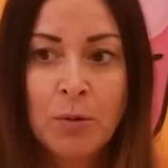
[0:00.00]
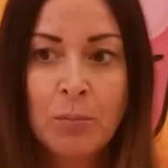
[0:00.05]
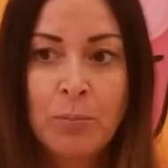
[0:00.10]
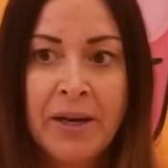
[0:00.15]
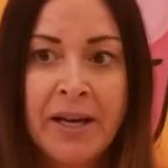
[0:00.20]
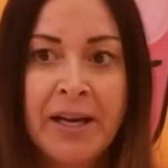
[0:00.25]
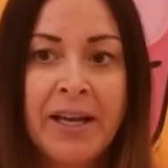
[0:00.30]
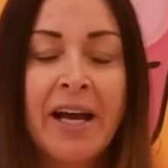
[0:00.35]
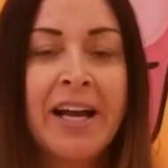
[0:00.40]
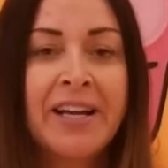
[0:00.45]

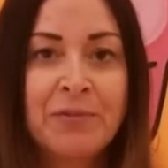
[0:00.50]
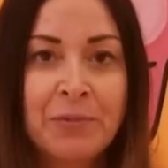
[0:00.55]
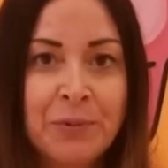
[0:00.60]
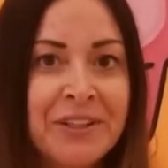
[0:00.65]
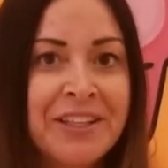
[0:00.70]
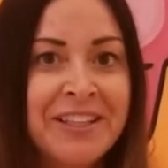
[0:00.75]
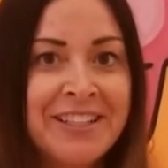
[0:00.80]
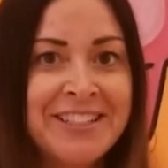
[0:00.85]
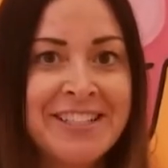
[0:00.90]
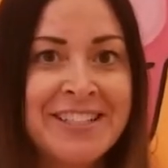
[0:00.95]
But I
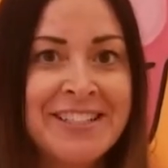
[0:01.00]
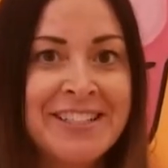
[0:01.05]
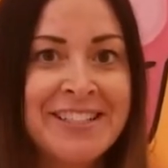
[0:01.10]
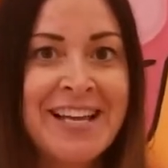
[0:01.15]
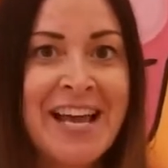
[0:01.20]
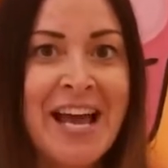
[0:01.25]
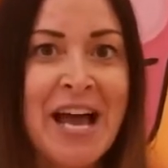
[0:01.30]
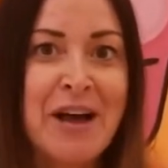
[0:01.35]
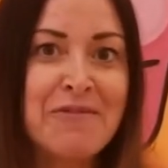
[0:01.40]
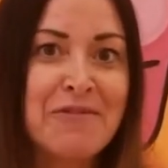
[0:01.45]
really didn't
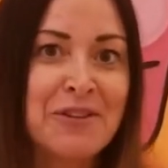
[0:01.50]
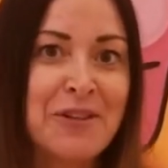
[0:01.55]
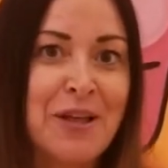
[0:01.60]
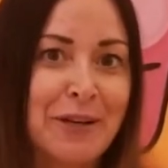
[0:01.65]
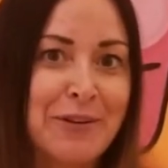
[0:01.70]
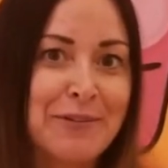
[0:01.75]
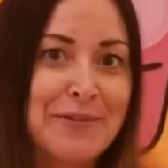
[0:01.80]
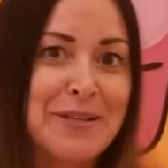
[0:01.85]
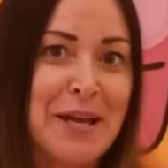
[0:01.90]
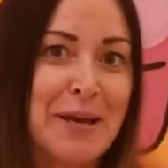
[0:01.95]
have a lot
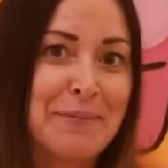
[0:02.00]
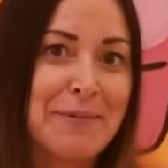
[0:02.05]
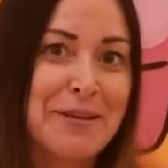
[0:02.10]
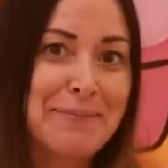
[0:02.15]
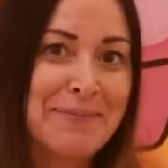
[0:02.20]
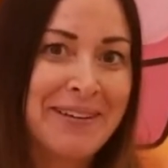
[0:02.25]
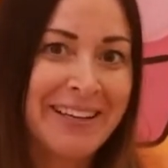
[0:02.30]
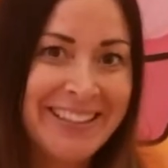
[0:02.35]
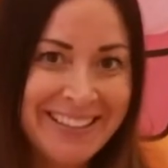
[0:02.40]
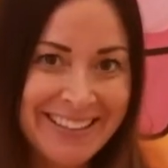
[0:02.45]
of time with
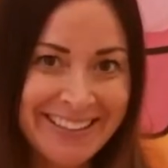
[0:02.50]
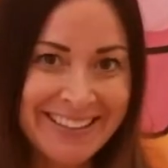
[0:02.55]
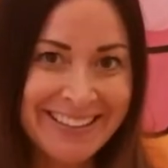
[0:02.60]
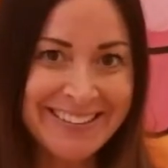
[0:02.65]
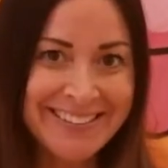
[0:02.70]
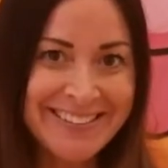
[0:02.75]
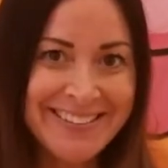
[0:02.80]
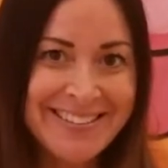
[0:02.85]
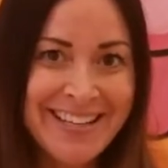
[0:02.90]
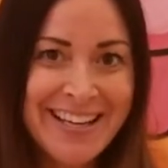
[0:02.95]
my
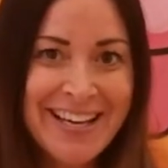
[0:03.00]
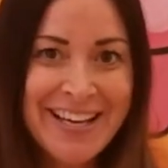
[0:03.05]
kids.